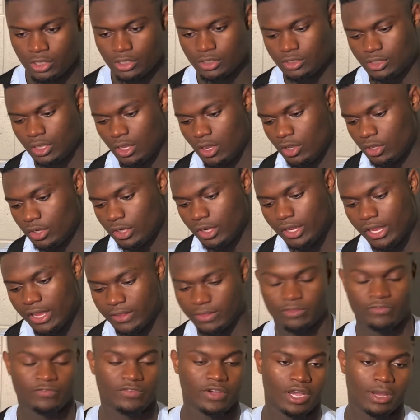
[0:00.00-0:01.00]
So, you know, you
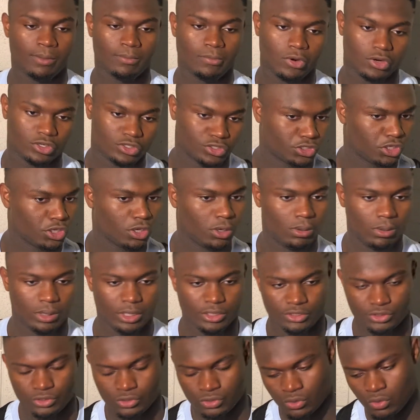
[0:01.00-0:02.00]
have to find more skill
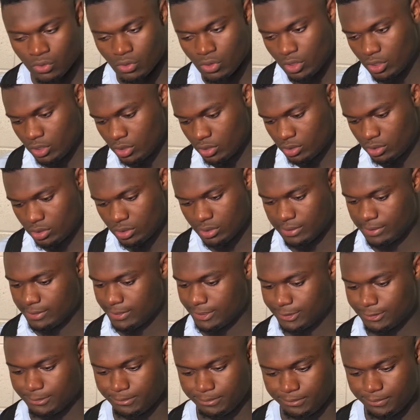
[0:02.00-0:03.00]
ways to score.
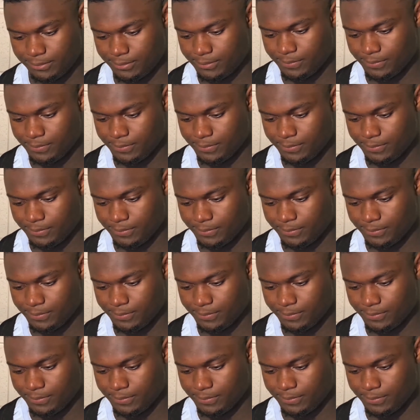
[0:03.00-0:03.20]
Um,